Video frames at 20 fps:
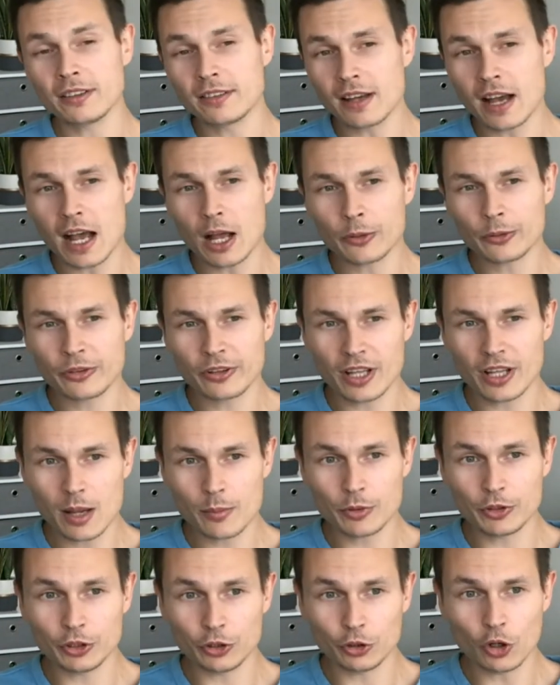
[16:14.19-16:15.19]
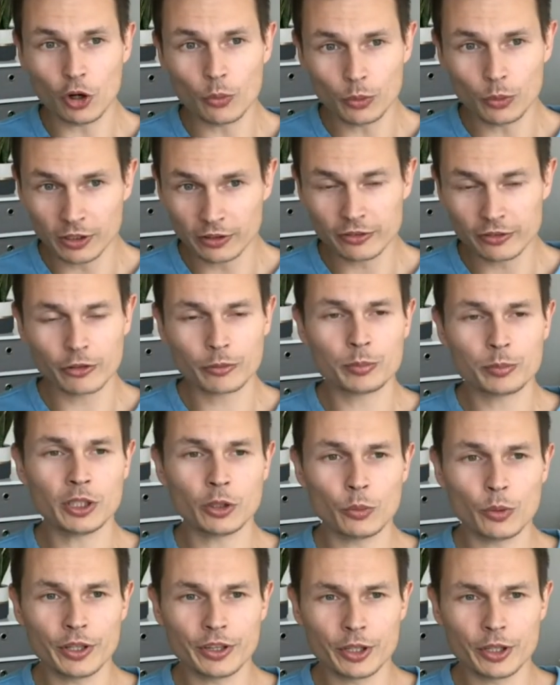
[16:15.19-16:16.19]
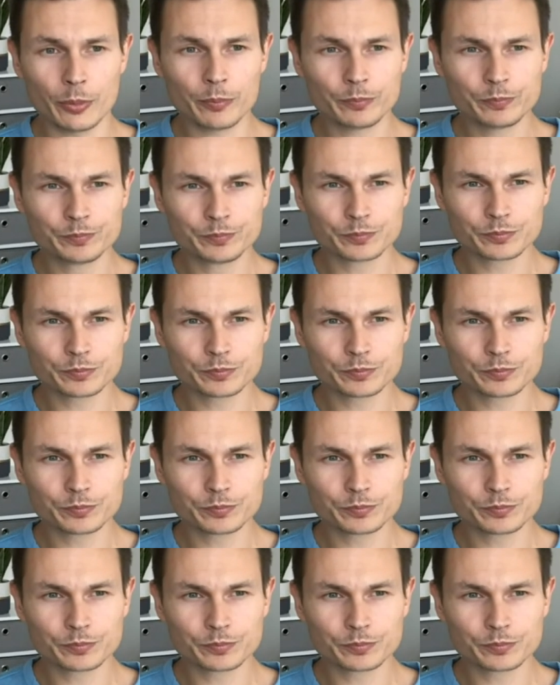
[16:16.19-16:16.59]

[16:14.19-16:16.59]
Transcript: down to them and you're not willing to speak with them.